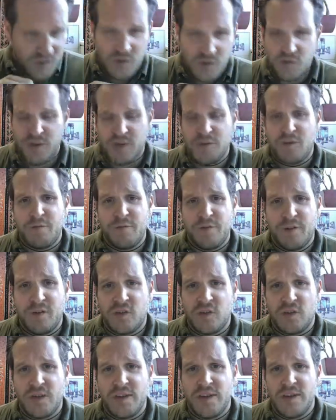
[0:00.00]
says the
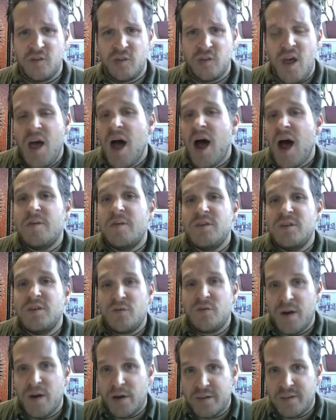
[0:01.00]
physicalist, of these
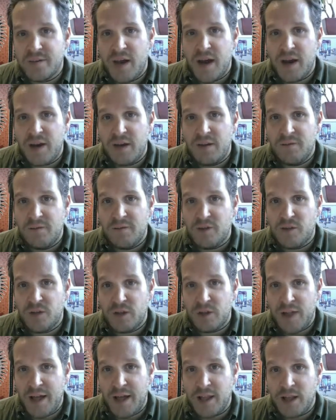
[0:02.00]
very tiny
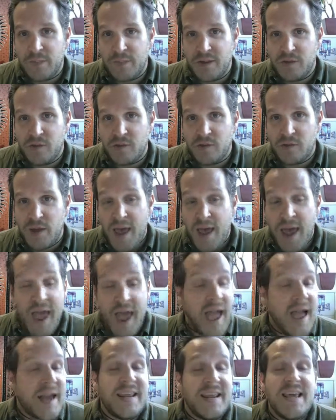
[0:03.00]
physical elements.
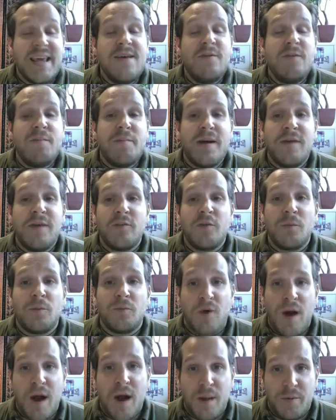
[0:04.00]
And even mental
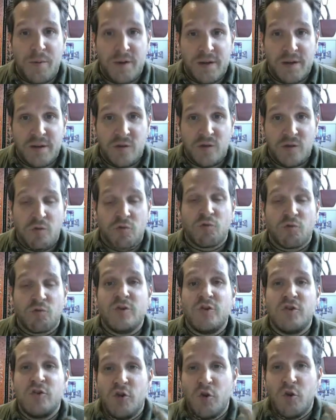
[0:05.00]
properties,
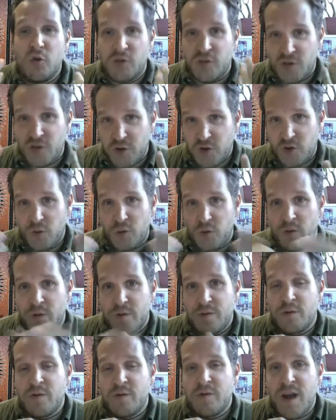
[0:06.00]
reduced to,
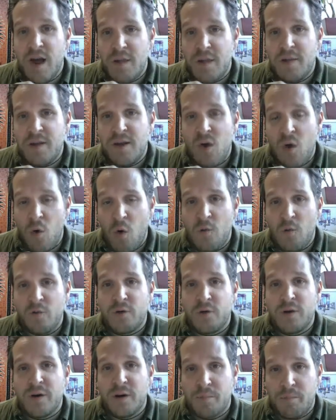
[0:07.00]
they're nothing
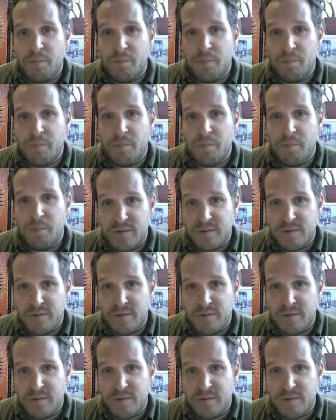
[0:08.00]
over and above